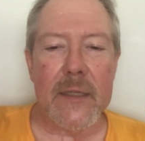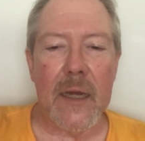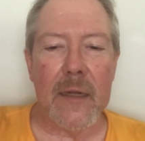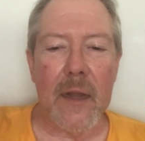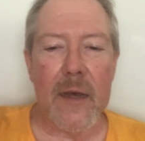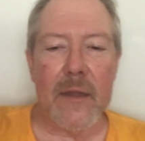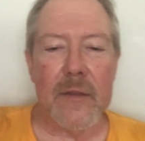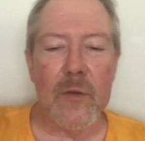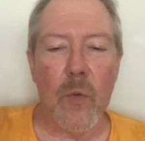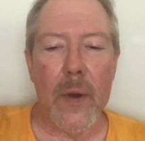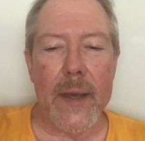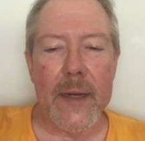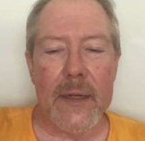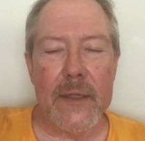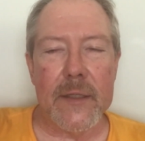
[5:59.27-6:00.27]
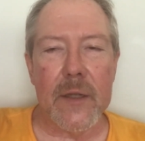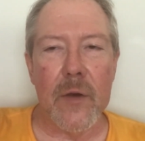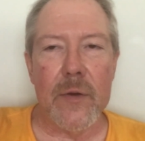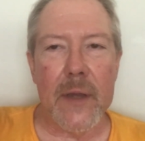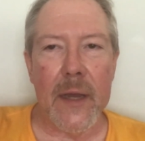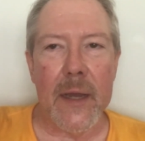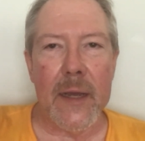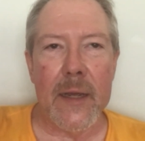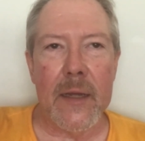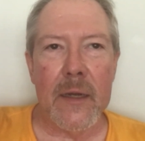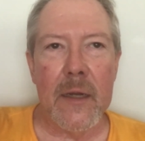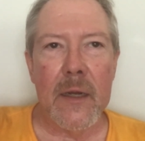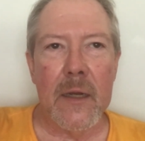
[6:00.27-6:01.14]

I like the weight is okay.